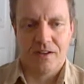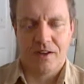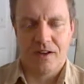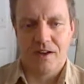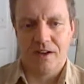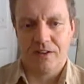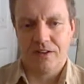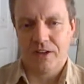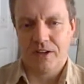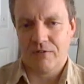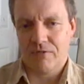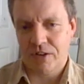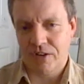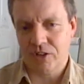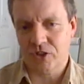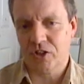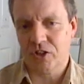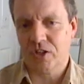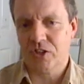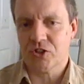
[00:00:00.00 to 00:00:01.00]
and it
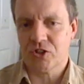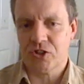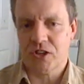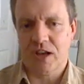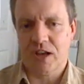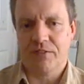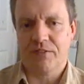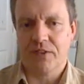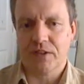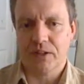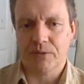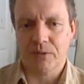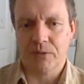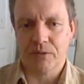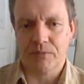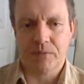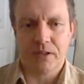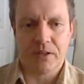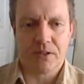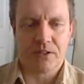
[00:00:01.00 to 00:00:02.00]
resonated heavily
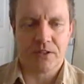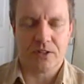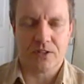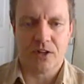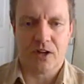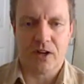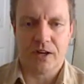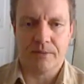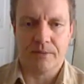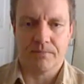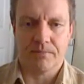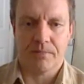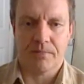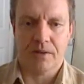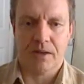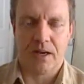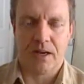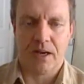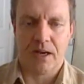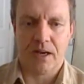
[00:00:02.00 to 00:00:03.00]
with me at the time,
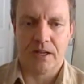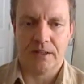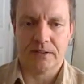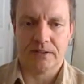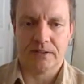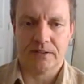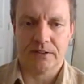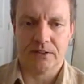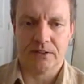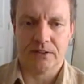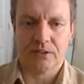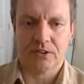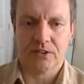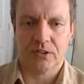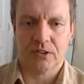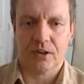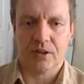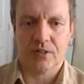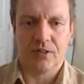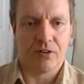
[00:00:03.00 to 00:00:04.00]
and
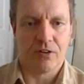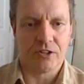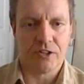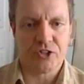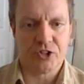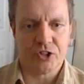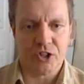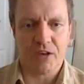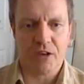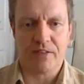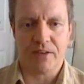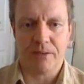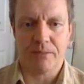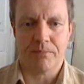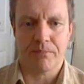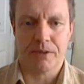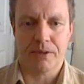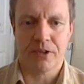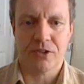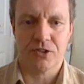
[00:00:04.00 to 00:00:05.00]
so I thought I'd share
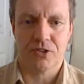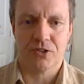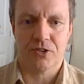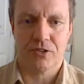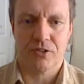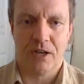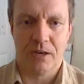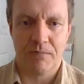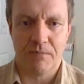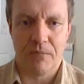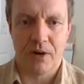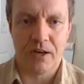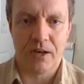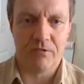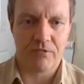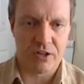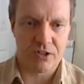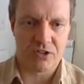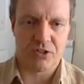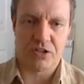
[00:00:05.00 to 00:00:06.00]
it because it
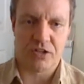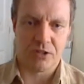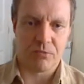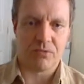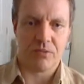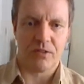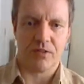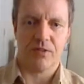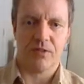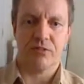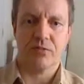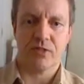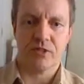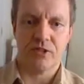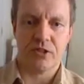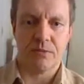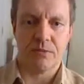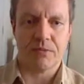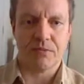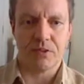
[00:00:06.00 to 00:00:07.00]
might resonate with
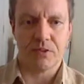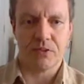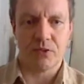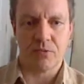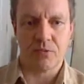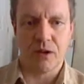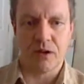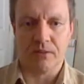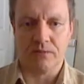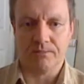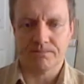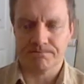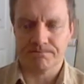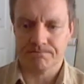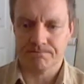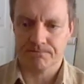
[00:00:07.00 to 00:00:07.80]
some of you as well.